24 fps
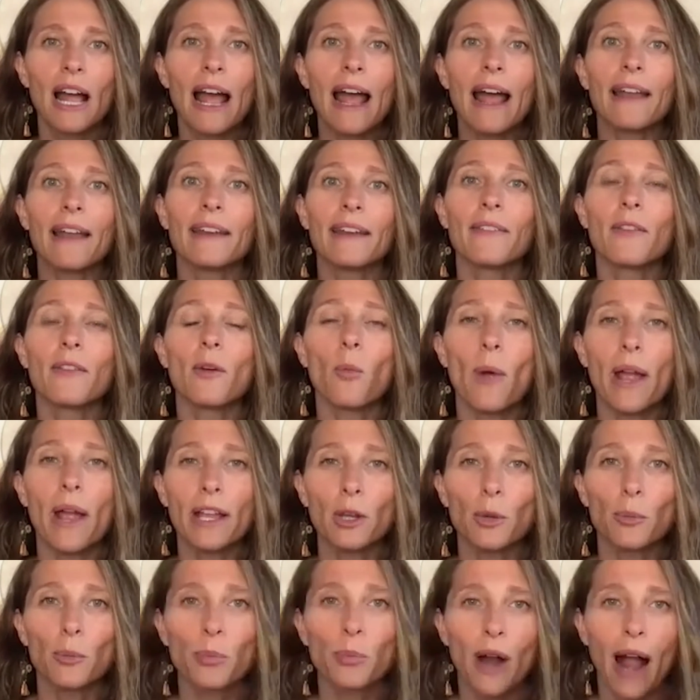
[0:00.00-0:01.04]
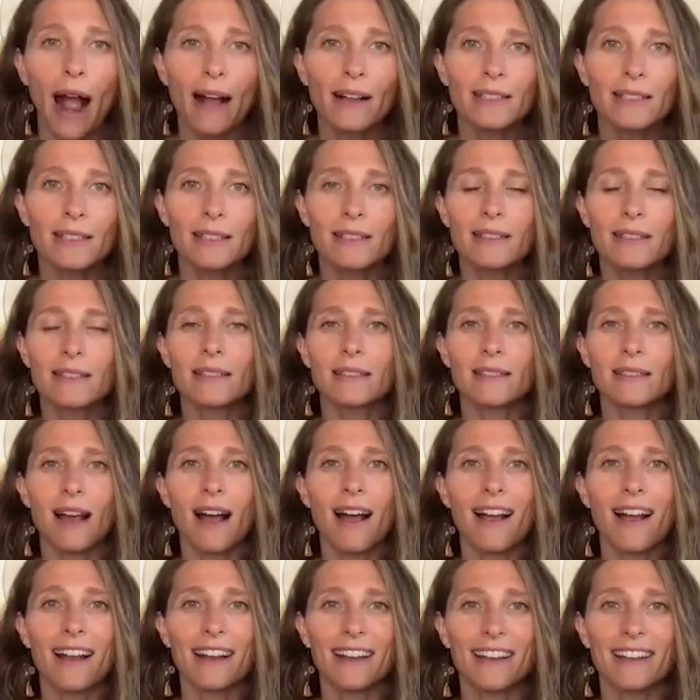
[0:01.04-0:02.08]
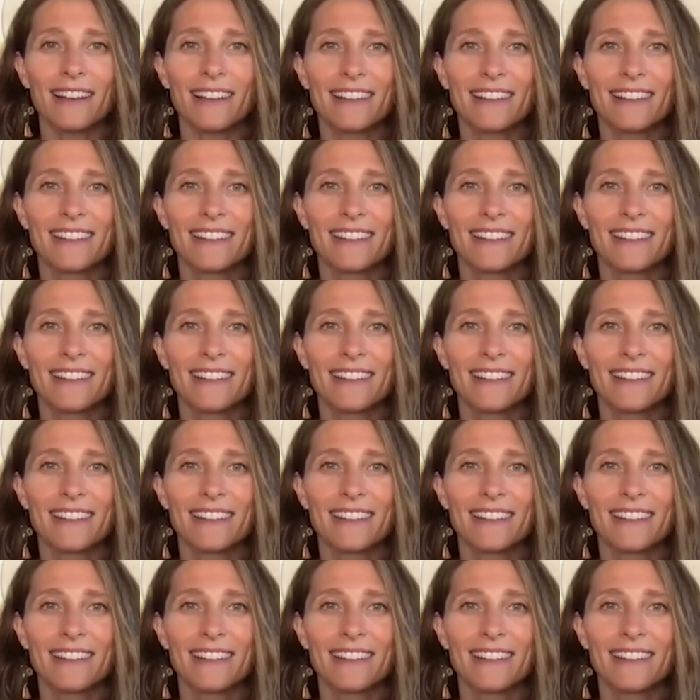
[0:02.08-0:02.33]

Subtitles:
and in the way you practice design?